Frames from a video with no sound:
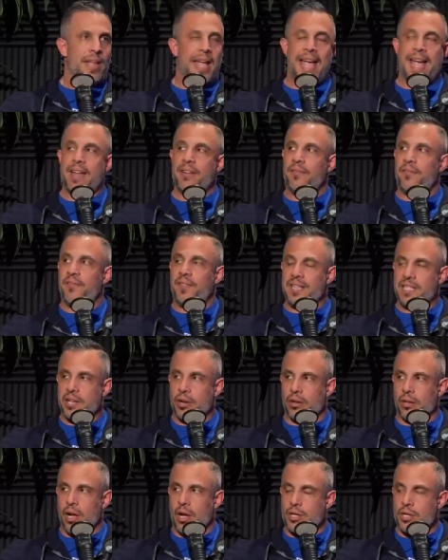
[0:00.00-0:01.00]
and
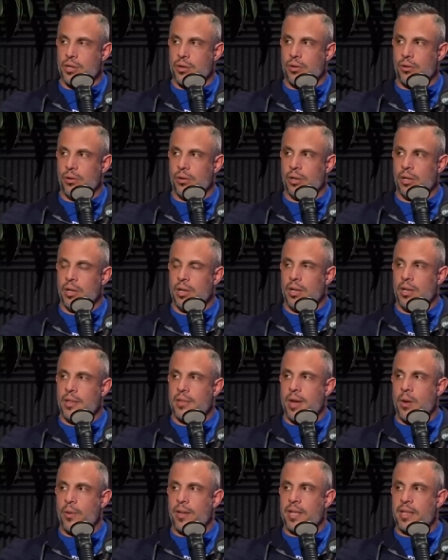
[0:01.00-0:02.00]
physiological
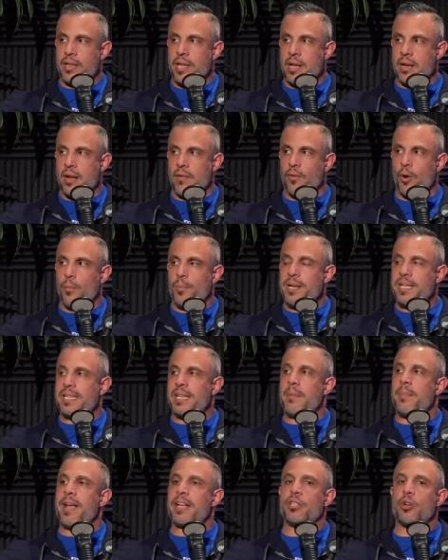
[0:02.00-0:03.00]
that we can think of.
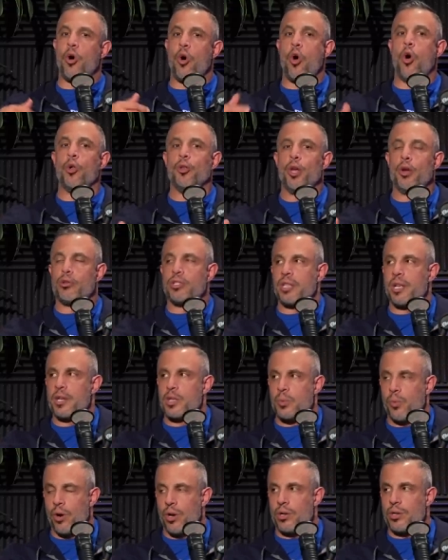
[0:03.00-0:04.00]
Obesity makes all those
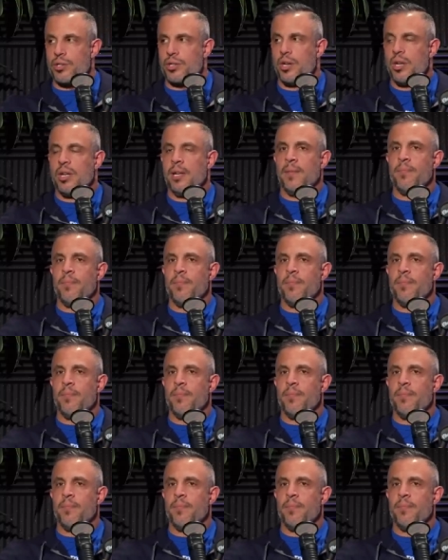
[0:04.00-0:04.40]
things worse.